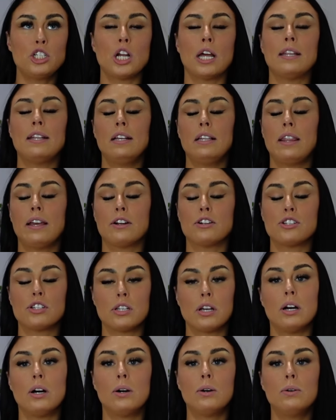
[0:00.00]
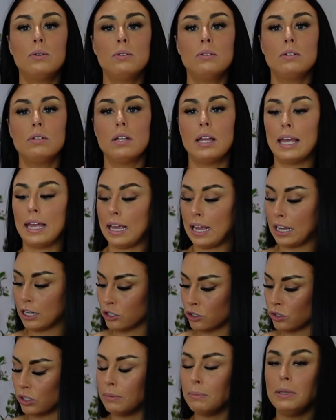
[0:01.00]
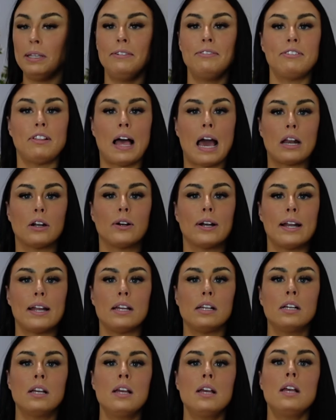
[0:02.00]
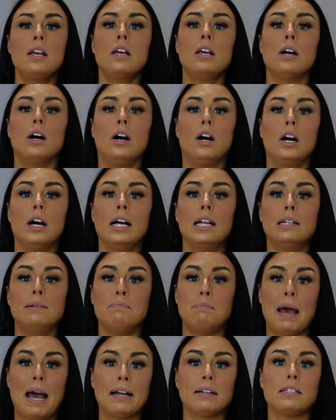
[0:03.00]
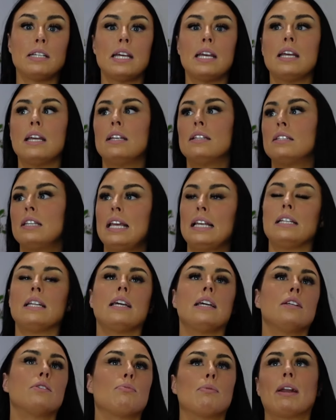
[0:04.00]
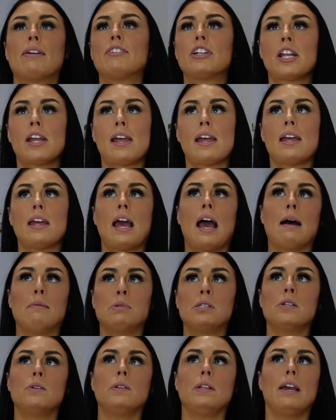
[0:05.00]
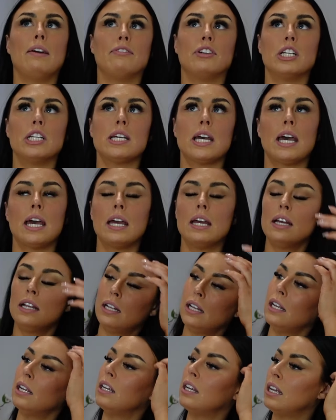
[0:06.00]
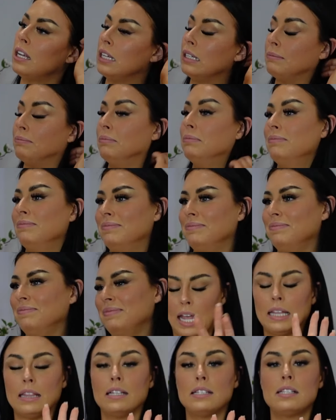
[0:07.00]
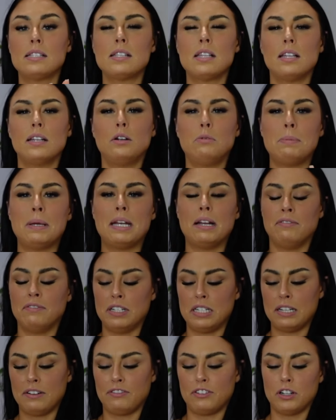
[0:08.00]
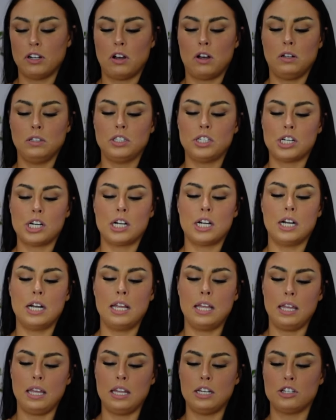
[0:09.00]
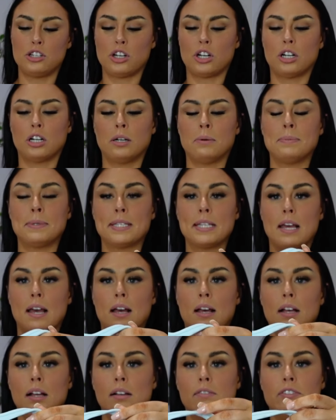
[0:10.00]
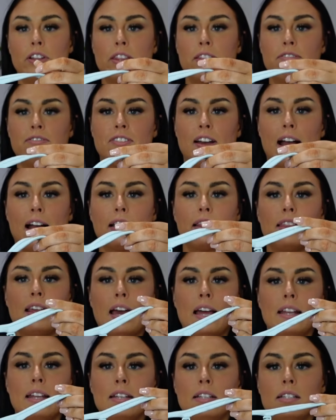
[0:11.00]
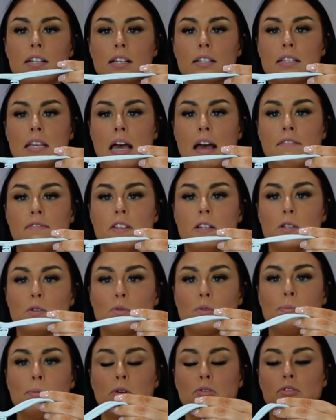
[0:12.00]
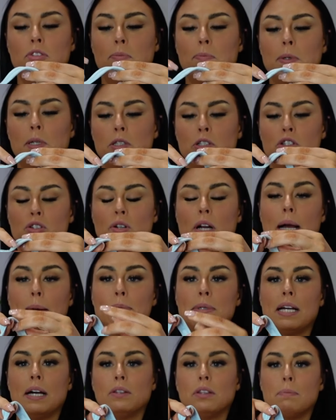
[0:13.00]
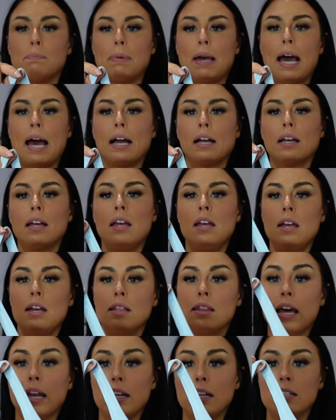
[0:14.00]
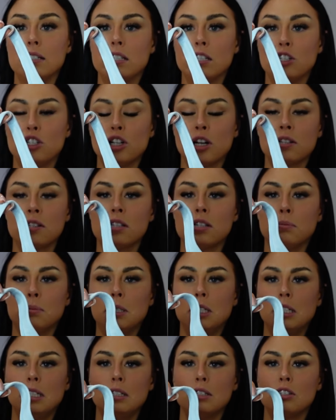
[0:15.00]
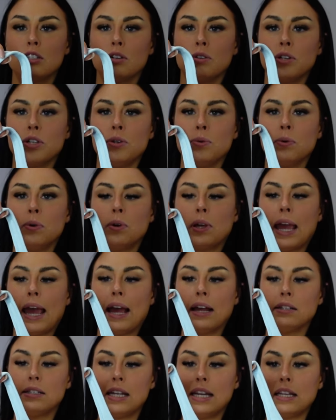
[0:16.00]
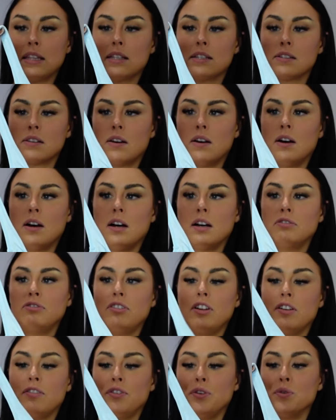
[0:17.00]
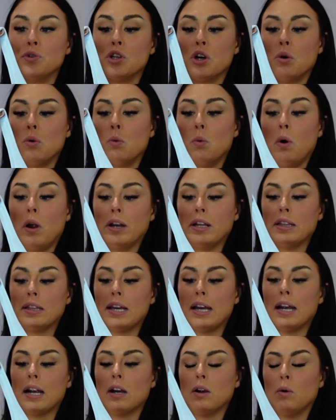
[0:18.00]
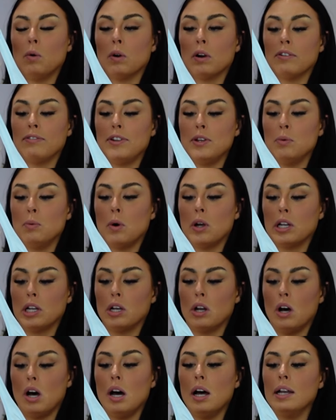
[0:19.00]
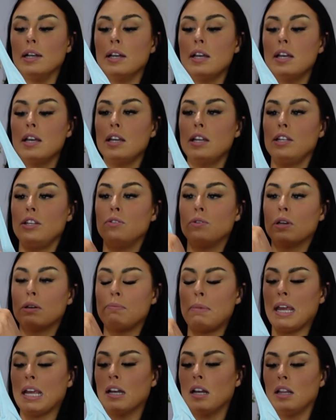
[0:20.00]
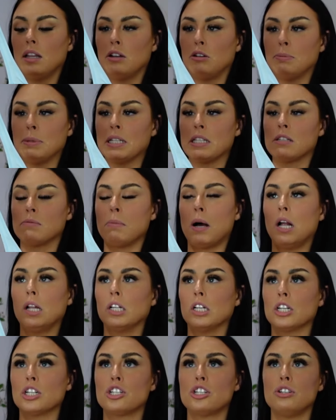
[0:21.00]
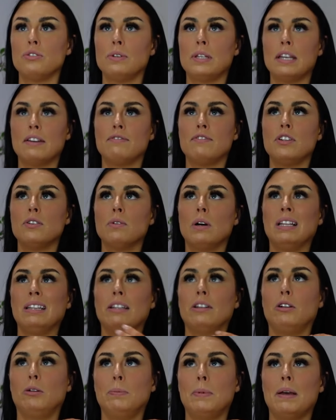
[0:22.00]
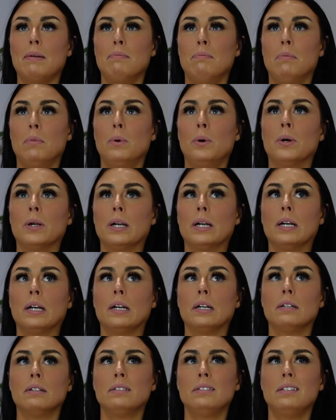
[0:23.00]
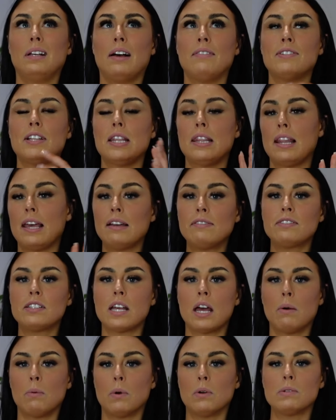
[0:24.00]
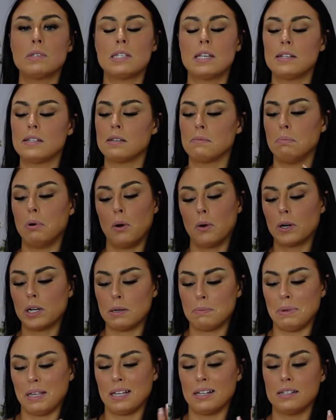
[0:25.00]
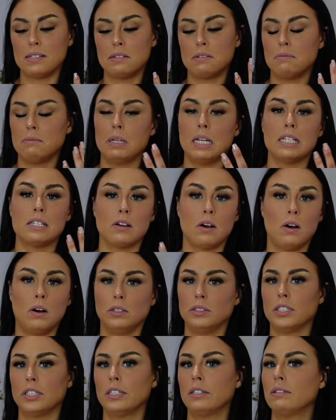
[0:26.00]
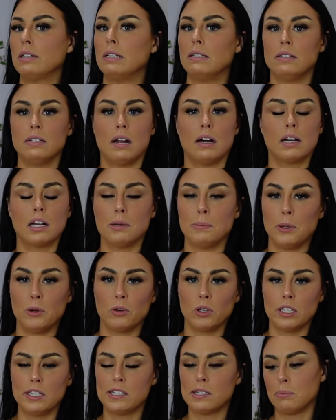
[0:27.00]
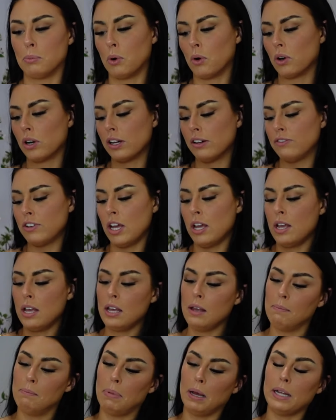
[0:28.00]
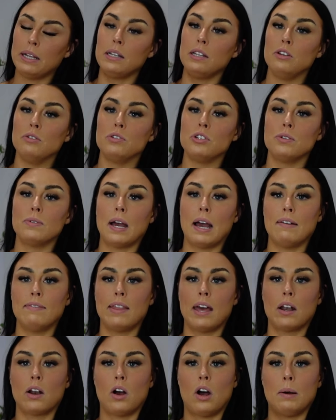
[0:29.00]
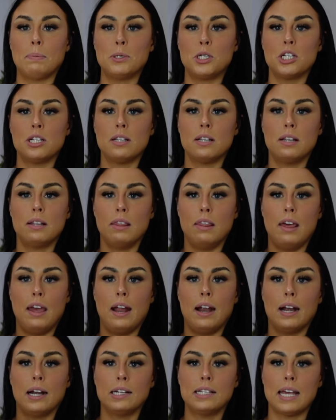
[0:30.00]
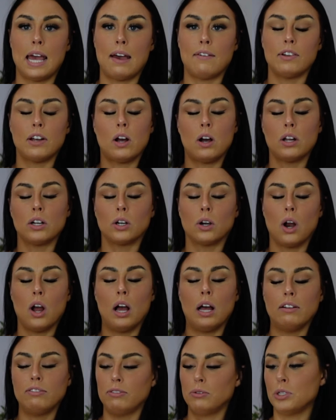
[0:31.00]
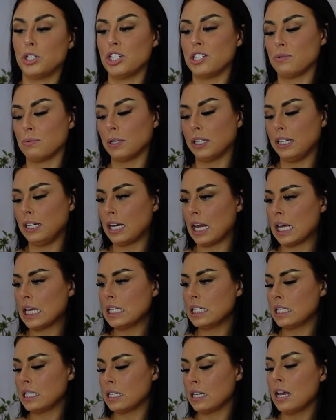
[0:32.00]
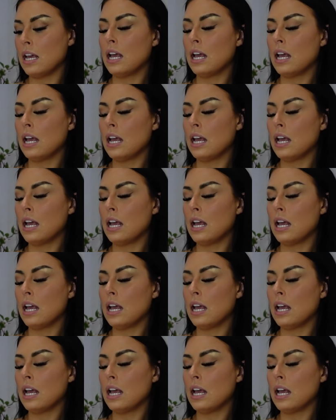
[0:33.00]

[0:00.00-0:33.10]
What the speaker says: I think they're so extremely flattering on back days, leg days, whatever day, absolutely every day. And this is a little bit of a different halter in terms of the fact that it does have this removable strap down the back that is adjustable. So you can take this off if you don't want it there, or if you want it on, you can make it a little bit smaller to give you a little bit more of a lift. I won't say support because it's a halter, it's not going to be really supportive, but you do have that option there to have it on or off, which is really nice.